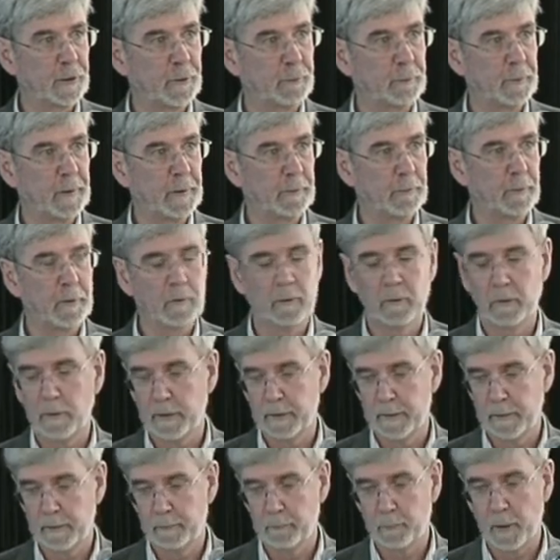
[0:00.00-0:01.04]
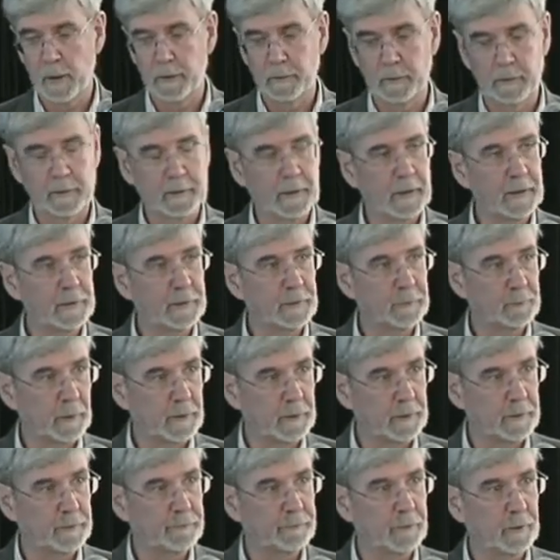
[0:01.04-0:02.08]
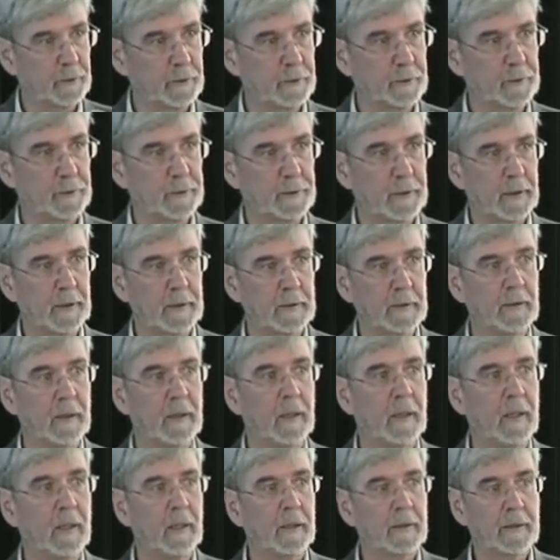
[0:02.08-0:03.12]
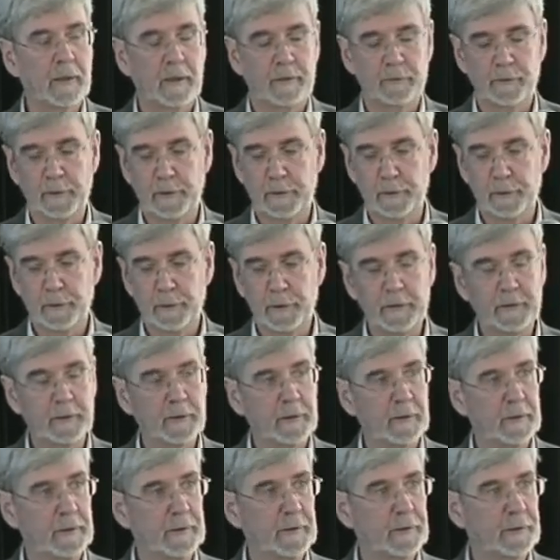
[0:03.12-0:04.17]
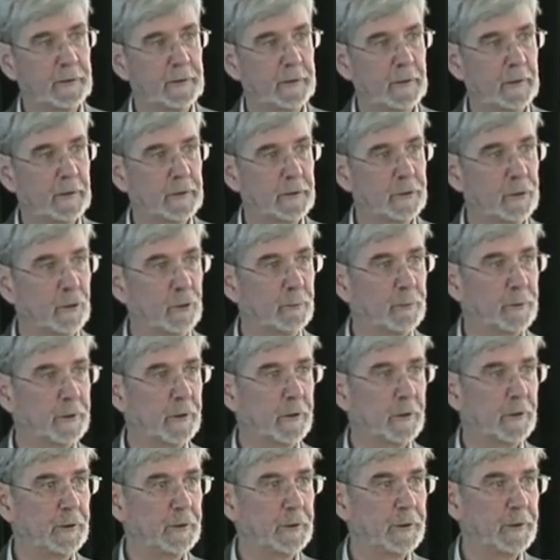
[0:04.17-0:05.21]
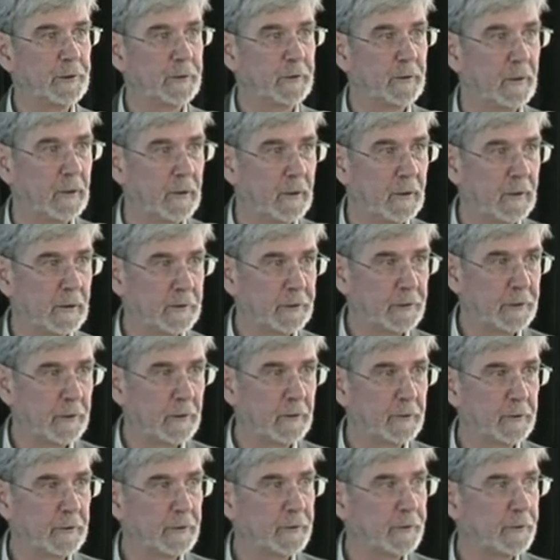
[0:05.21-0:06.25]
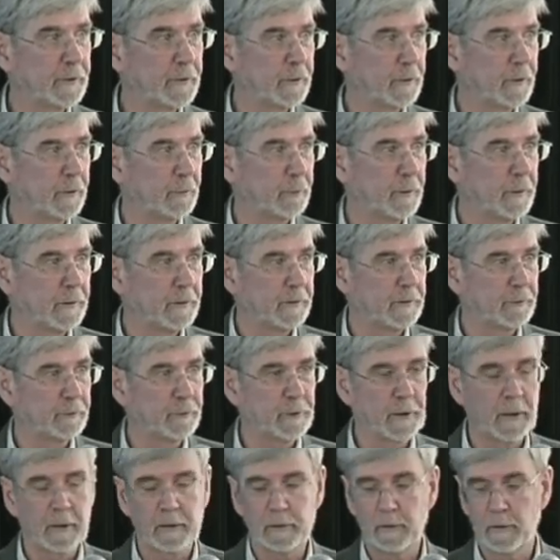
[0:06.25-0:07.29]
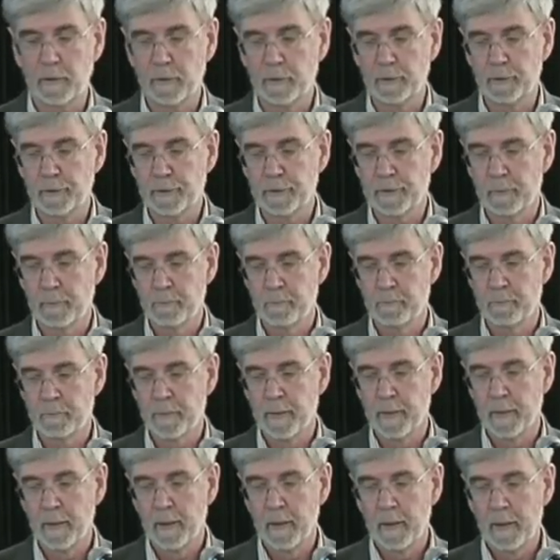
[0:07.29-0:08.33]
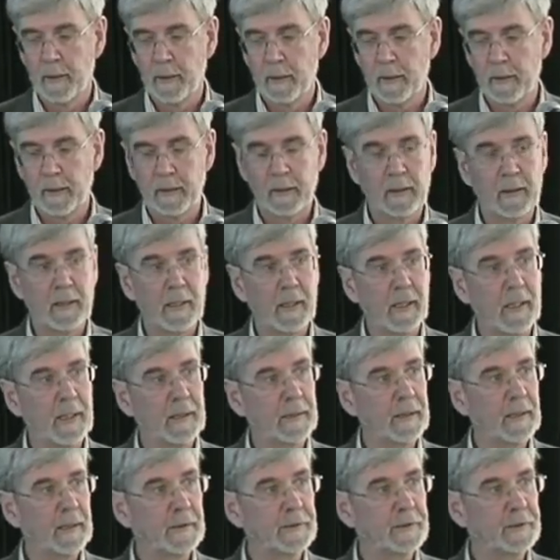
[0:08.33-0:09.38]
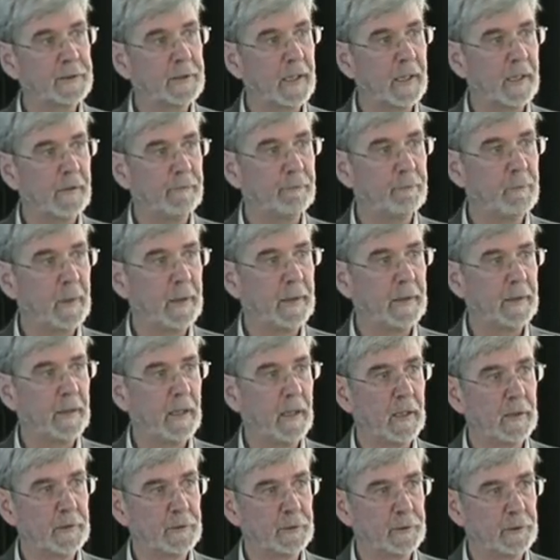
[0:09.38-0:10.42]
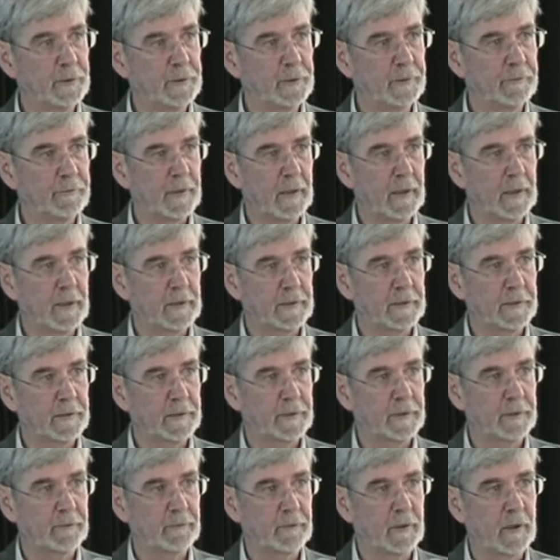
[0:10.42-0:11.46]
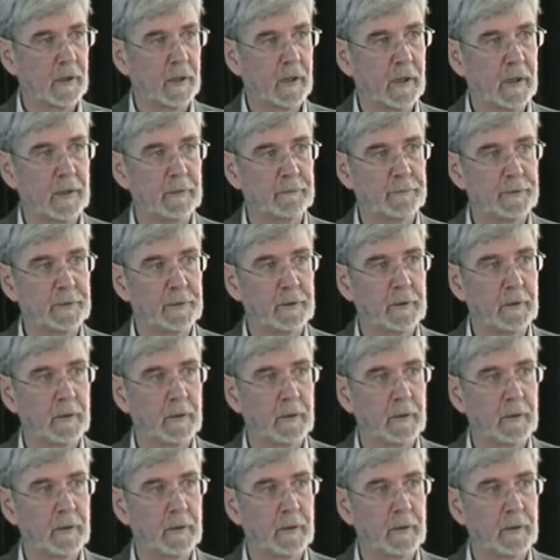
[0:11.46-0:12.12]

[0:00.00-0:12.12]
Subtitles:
people in Bangladesh, where this photo is taken, can retreat to these storm surge shelters during periods of cyclones, and that saved many hundreds of thousands of lives